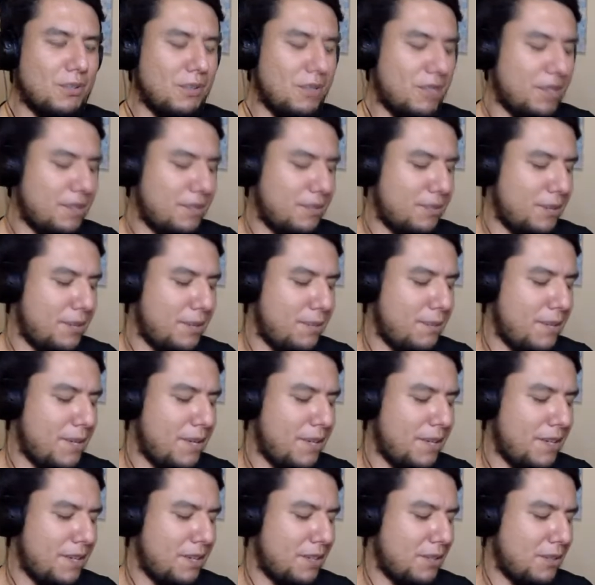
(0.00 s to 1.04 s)
like what
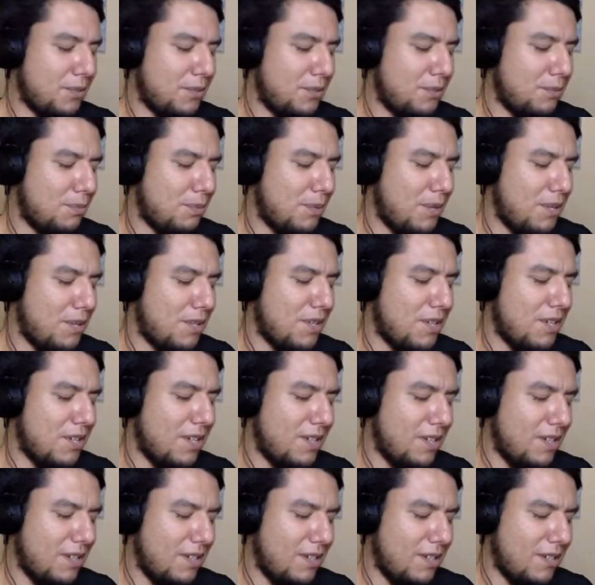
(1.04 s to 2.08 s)
about like those depression
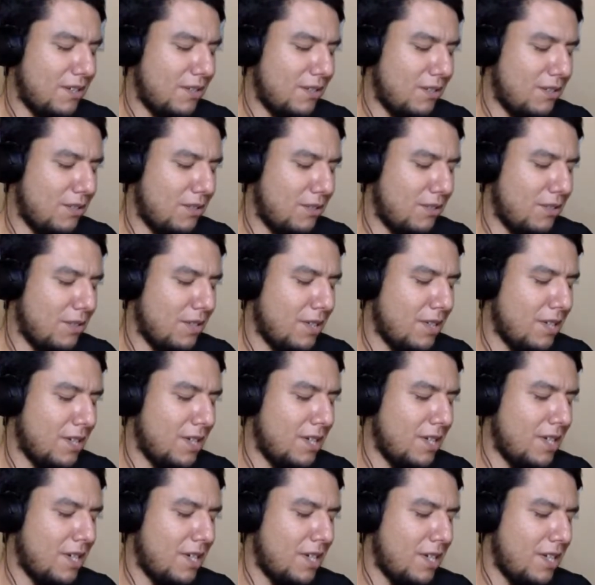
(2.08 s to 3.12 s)
hotlines,
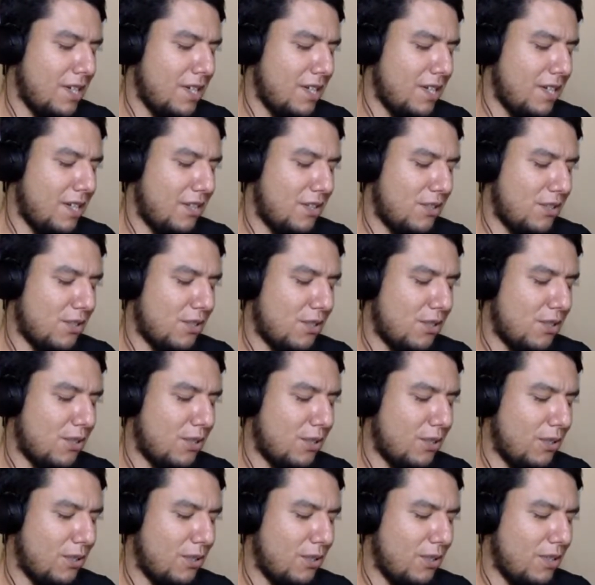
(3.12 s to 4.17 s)
that you
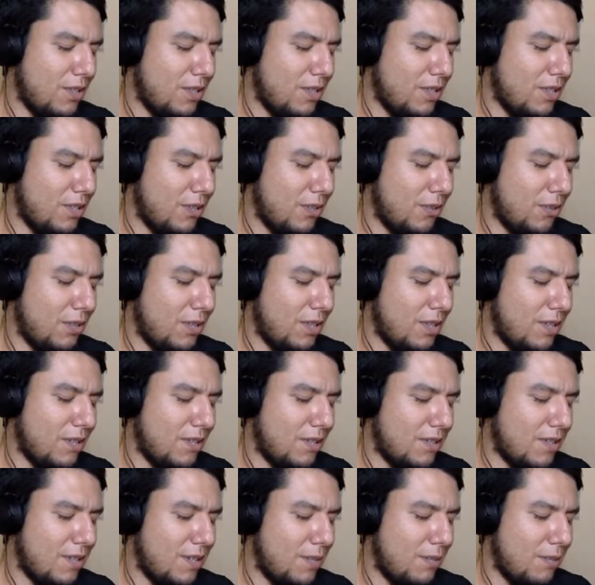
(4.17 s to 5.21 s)
call only
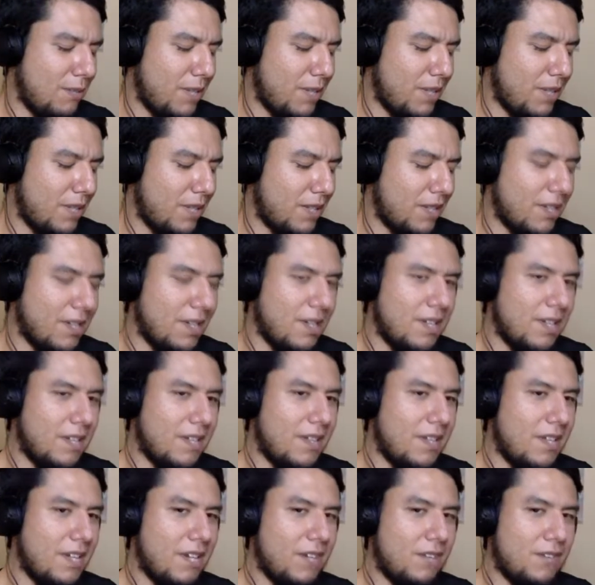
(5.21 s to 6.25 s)
this time, like
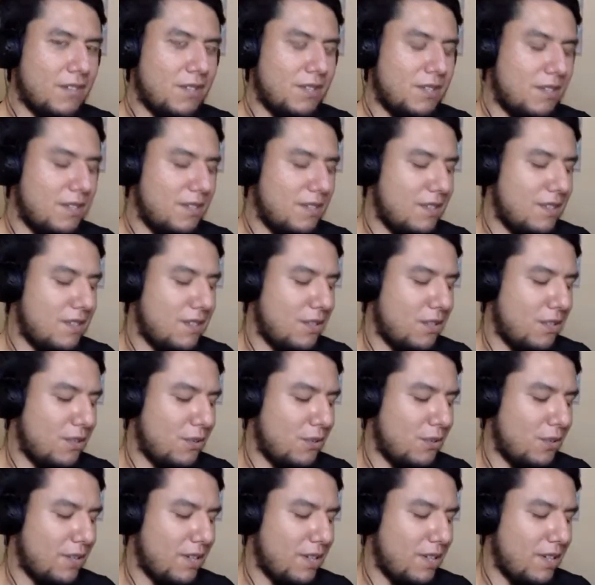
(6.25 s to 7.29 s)
they have to,
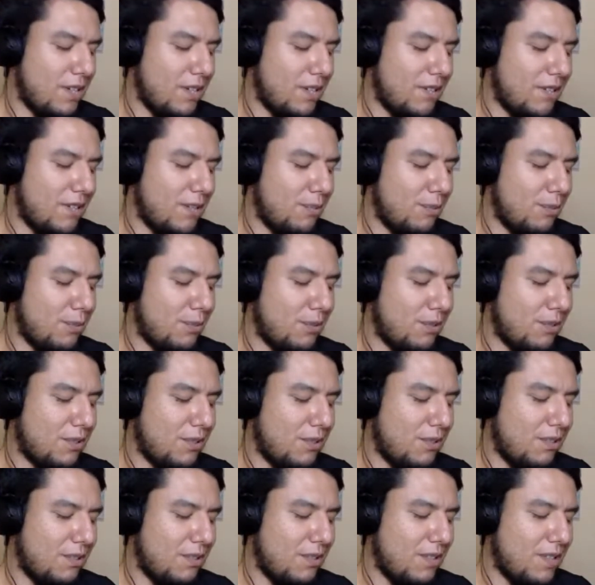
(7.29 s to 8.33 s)
accept those
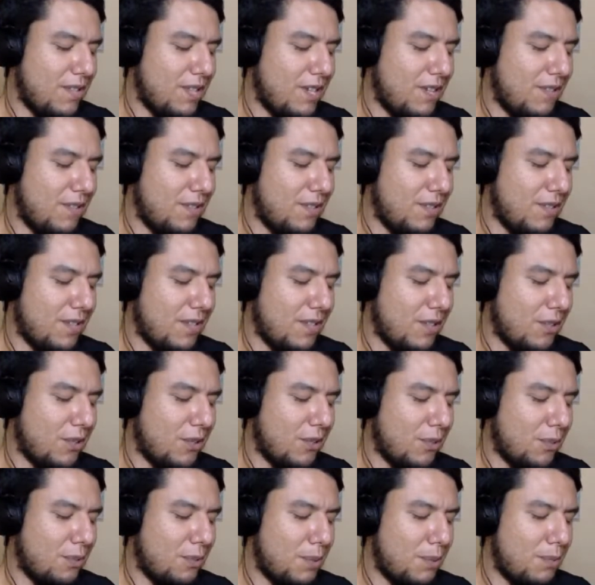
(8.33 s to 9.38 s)
calls and they have to like go
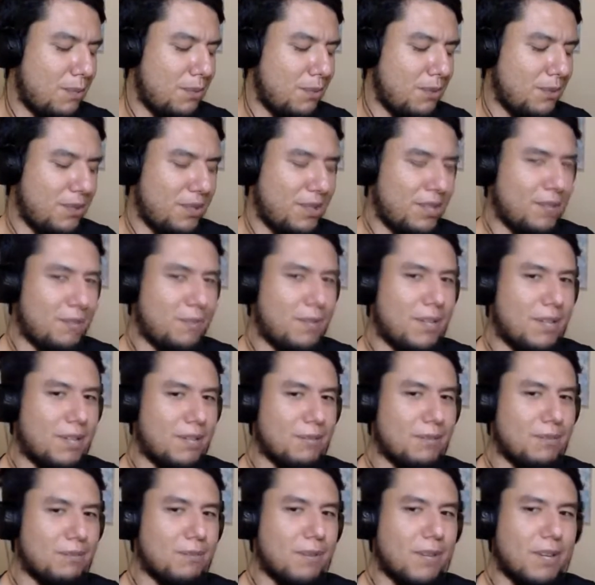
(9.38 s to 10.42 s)
to the people and like make
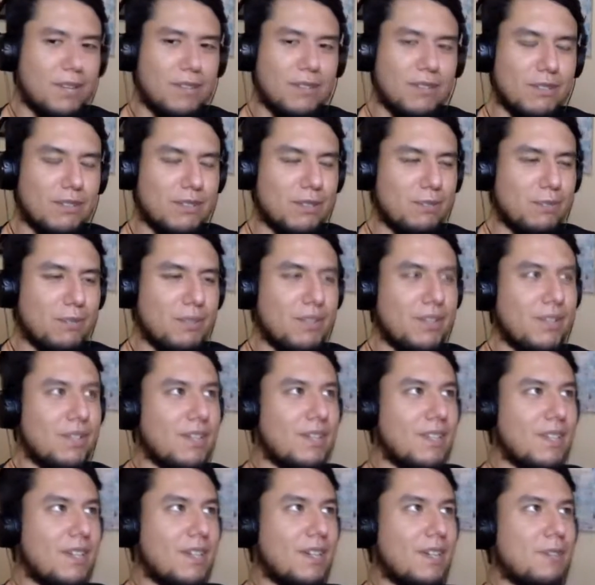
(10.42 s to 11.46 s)
them smile or something.
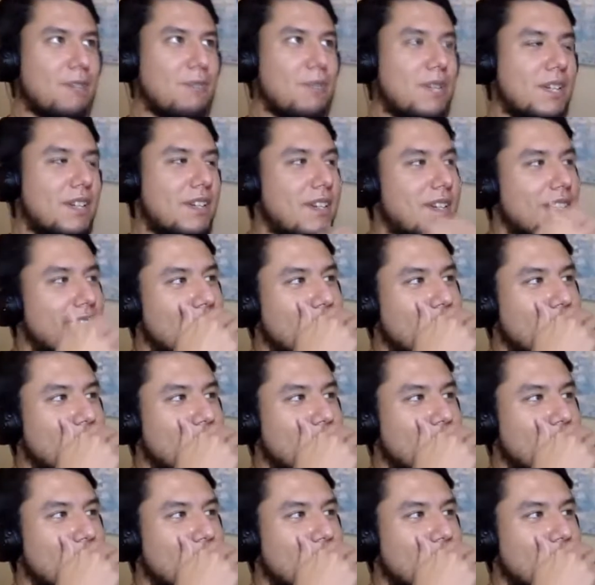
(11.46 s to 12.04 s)
And that could be,